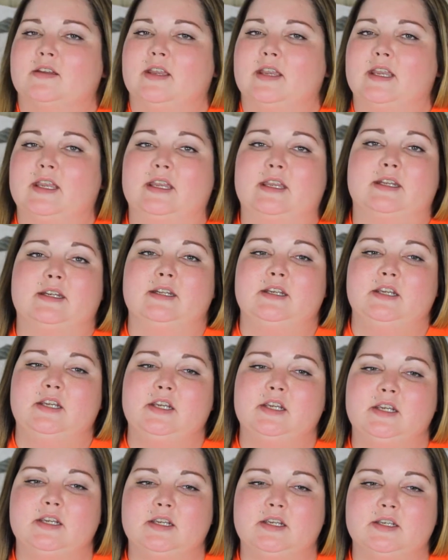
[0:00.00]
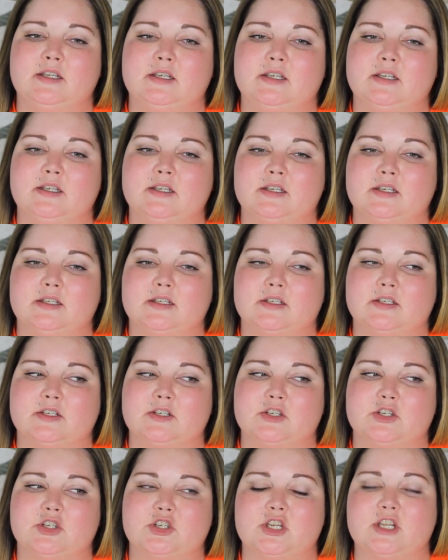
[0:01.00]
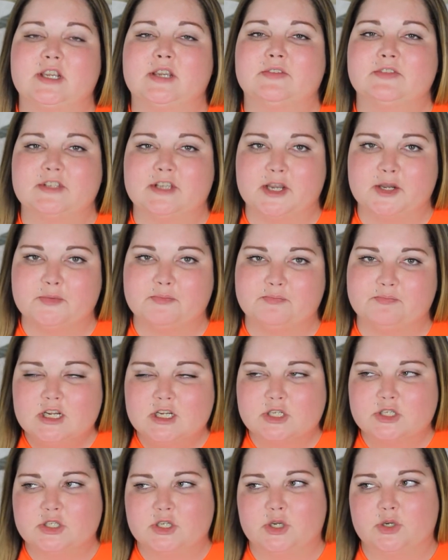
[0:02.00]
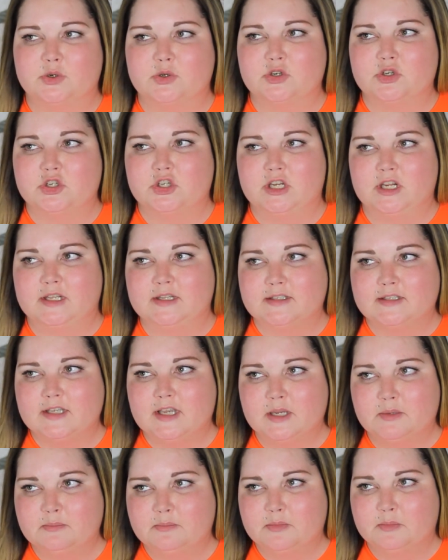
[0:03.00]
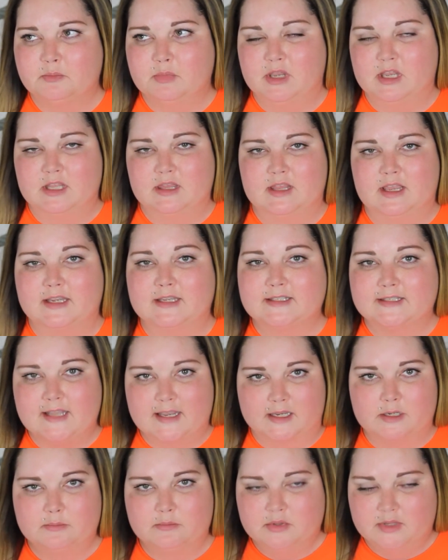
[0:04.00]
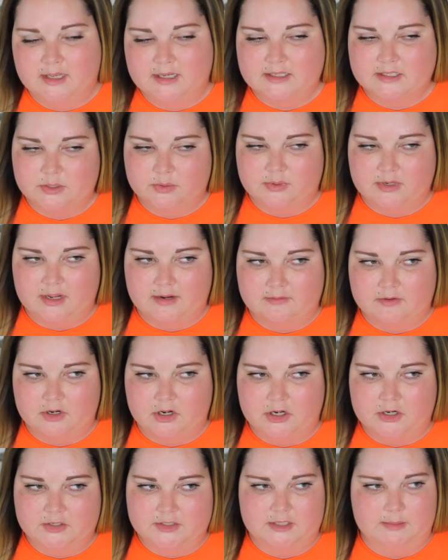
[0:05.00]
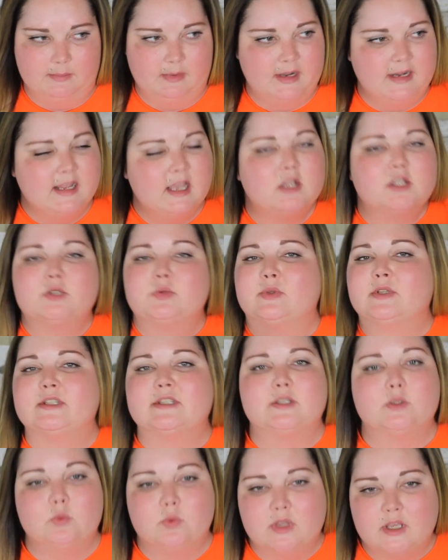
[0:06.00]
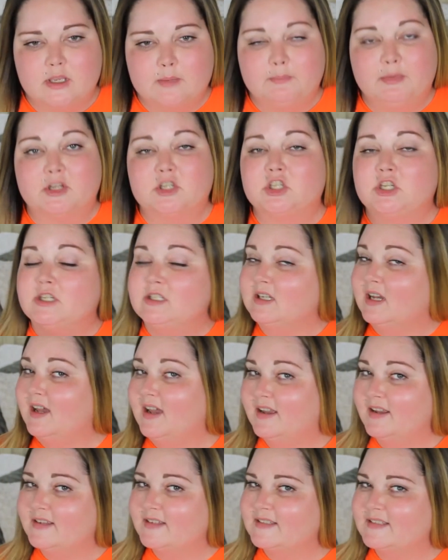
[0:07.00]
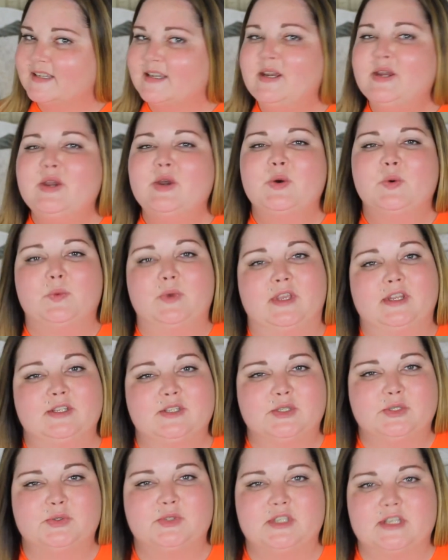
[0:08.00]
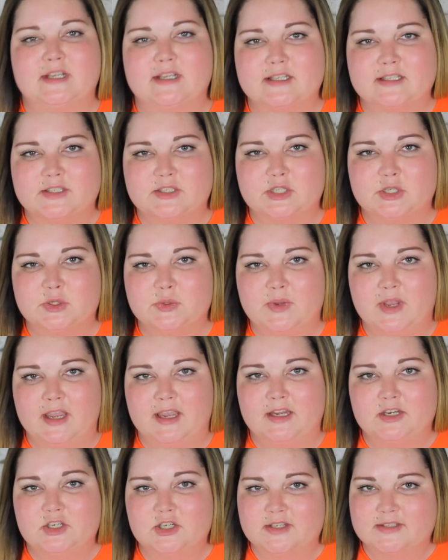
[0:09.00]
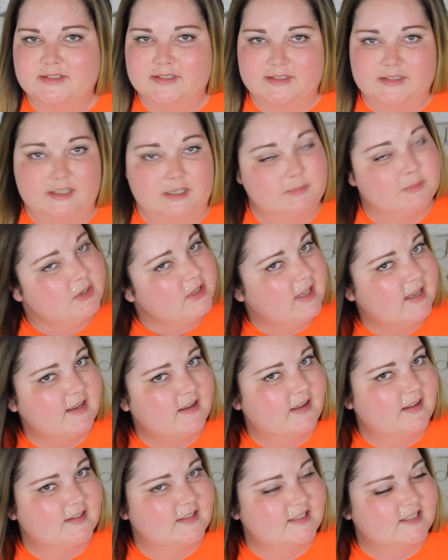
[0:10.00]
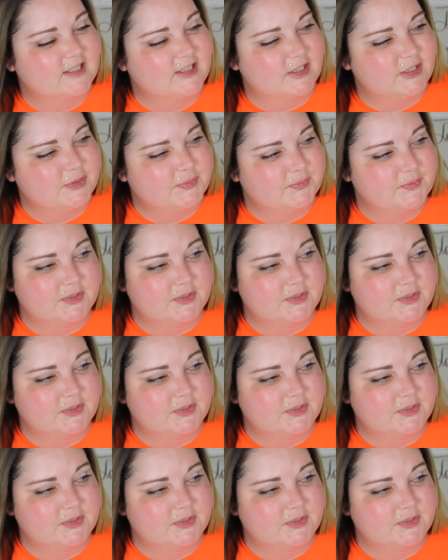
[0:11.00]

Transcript: And she gives up. So she ends up being like 2nd place or whatever. Somebody else wins the Wii, but she does win 2 tickets to a Justin Timberlake concert.